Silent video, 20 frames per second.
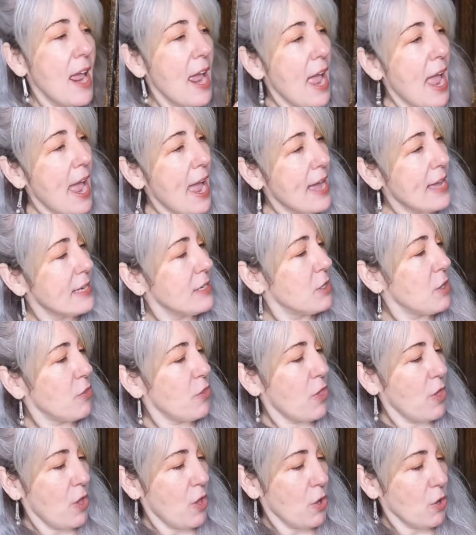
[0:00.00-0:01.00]
And
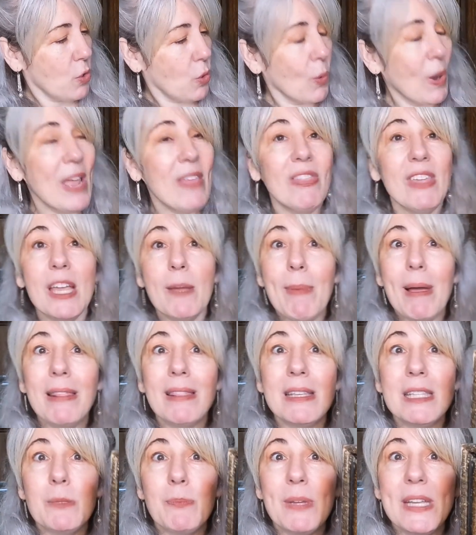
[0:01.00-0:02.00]
the great thing about
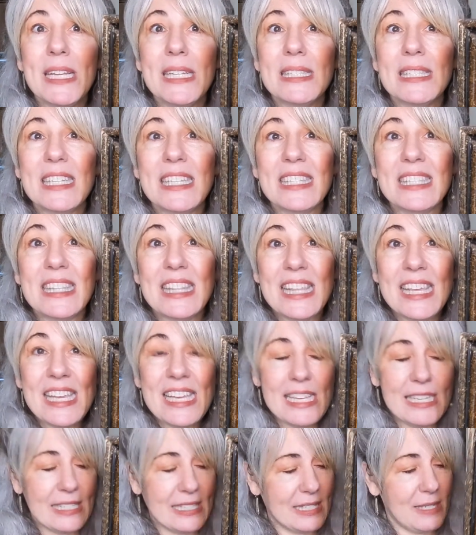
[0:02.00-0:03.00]
this piece is
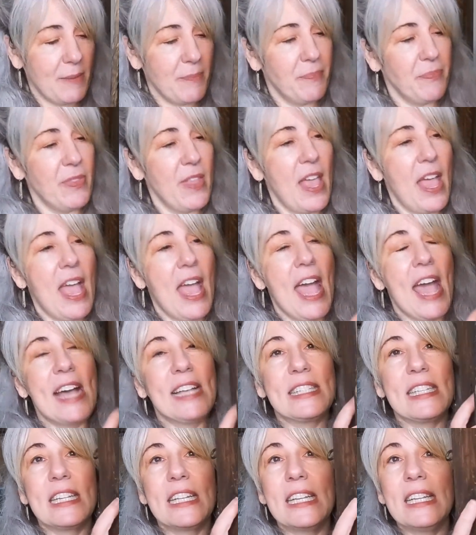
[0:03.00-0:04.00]
this
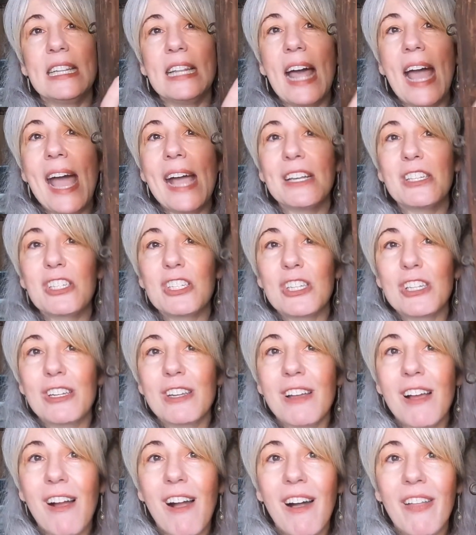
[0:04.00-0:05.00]
has a little latch
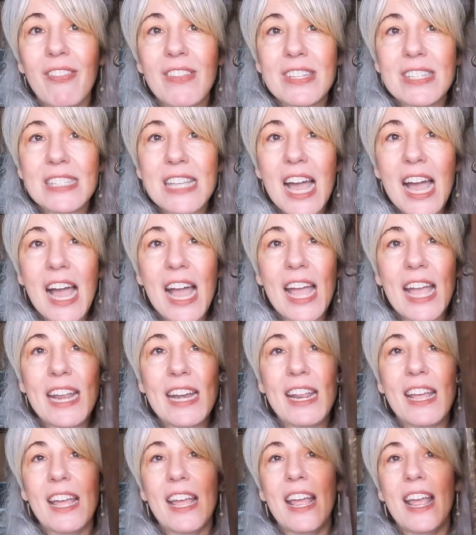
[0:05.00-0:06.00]
on the
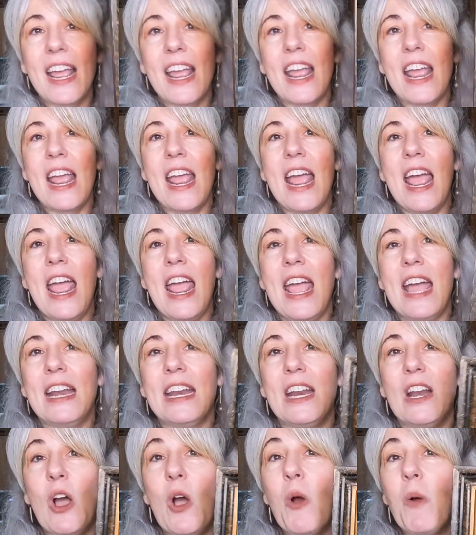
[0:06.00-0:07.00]
side, and
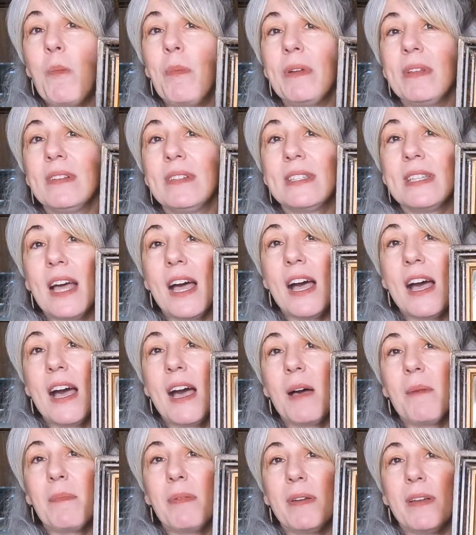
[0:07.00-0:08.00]
it opens
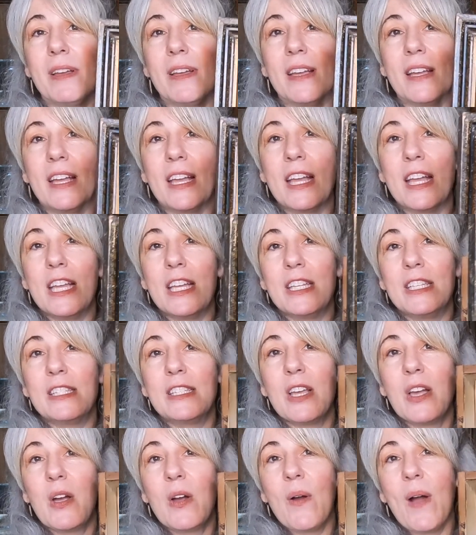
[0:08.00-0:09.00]
up
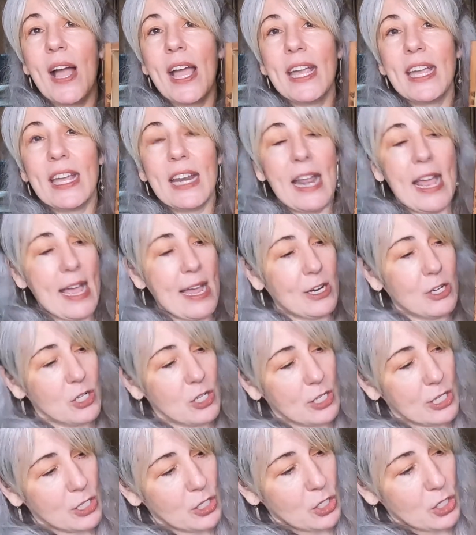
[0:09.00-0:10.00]
so I can
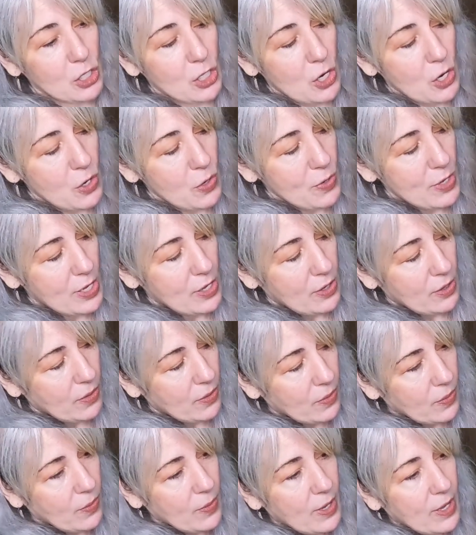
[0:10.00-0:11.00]
actually show
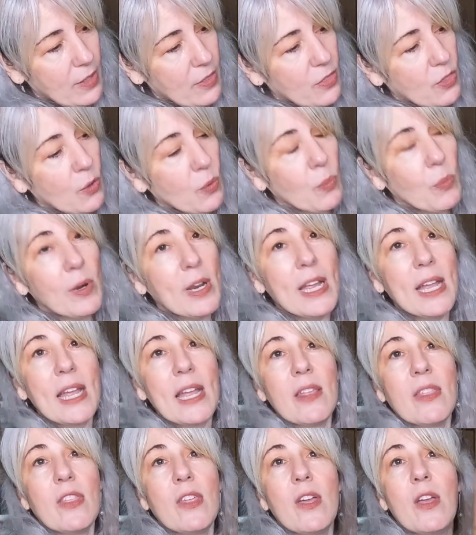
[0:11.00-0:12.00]
you the
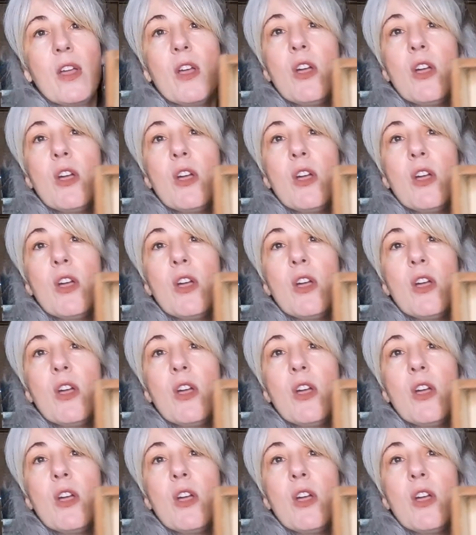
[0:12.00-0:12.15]
wreath